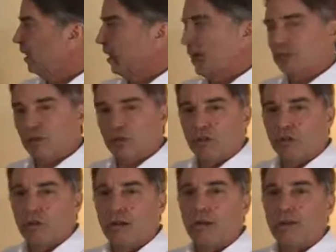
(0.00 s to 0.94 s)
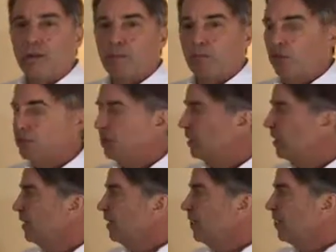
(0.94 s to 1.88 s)
and circular economy approaches.
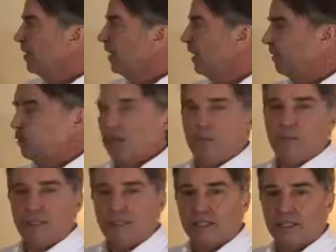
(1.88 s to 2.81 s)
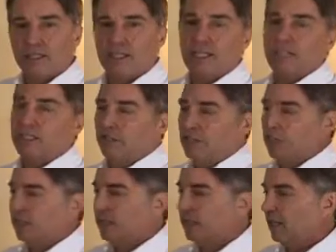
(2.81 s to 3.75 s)
And I've talked about this
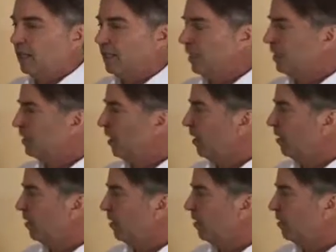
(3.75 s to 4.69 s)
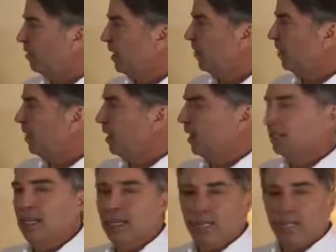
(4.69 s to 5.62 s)
extensively, as you may have read
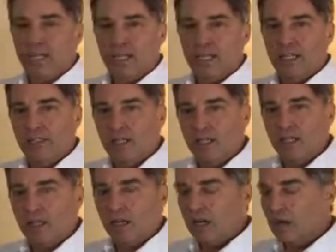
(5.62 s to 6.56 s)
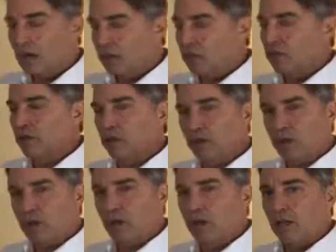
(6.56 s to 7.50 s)
in articles and
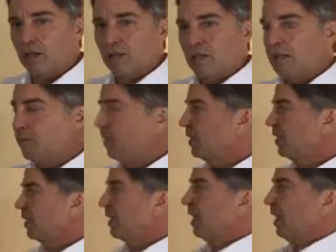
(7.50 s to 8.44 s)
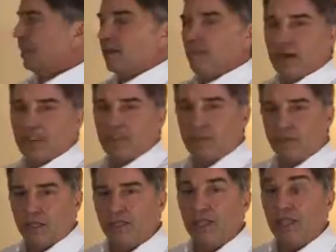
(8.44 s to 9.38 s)
journal articles and other places, the
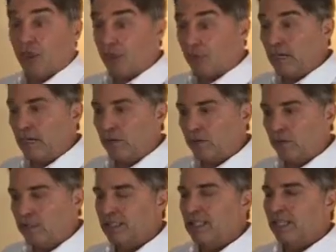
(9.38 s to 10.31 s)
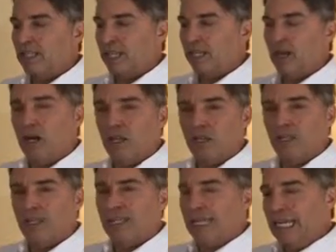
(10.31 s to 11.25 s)
possibility that 3D printing
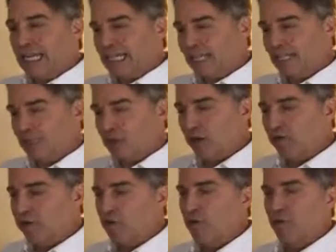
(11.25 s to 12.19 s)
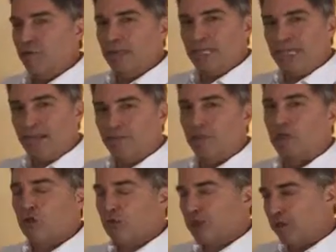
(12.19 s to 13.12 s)
technology is going to form the
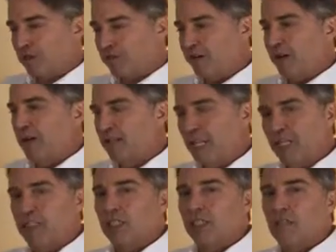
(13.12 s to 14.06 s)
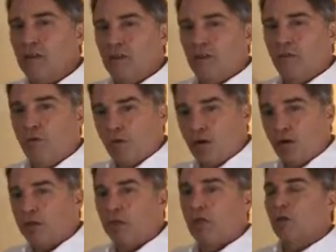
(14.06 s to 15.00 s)
infrastructure, the foundation for
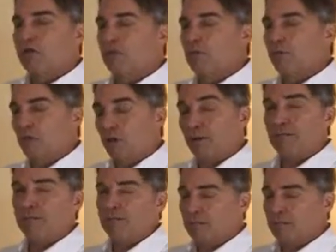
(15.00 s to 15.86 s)
our closed loop, or